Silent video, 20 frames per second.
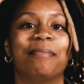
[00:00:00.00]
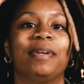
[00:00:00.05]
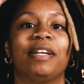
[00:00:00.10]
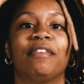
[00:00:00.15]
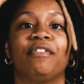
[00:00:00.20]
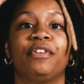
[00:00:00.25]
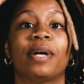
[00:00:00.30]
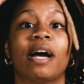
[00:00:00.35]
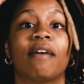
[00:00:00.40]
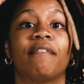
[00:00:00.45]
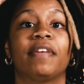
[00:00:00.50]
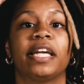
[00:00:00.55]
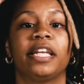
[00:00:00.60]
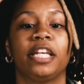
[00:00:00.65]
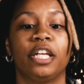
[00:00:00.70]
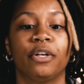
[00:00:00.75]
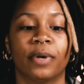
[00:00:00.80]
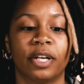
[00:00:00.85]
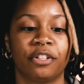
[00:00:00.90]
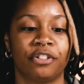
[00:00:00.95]
If you have
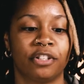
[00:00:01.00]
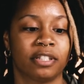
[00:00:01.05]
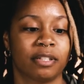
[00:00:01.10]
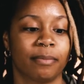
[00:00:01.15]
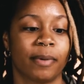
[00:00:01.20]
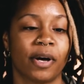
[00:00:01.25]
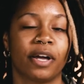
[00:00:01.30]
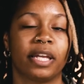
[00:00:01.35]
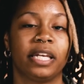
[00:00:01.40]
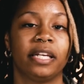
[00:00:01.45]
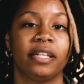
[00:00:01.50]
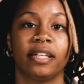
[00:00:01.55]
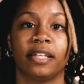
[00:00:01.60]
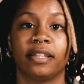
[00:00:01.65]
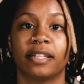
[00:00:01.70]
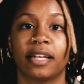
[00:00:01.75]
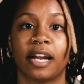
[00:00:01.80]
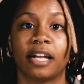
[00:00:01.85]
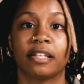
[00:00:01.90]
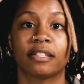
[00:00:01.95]
any questions about
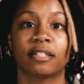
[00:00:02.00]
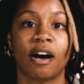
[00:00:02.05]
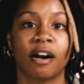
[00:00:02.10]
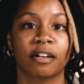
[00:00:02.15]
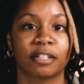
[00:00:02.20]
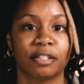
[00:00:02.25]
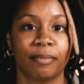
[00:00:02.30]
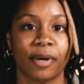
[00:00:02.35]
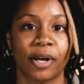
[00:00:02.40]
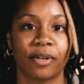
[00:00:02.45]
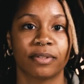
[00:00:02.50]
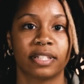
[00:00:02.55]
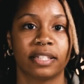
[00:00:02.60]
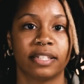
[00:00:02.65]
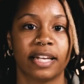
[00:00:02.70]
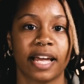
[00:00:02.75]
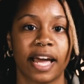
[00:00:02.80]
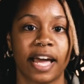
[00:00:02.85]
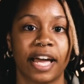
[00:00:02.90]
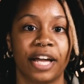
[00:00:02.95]
anything that I talked about
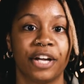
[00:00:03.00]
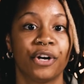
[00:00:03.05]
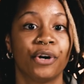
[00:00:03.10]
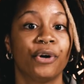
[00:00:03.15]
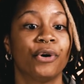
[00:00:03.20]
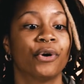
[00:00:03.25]
today,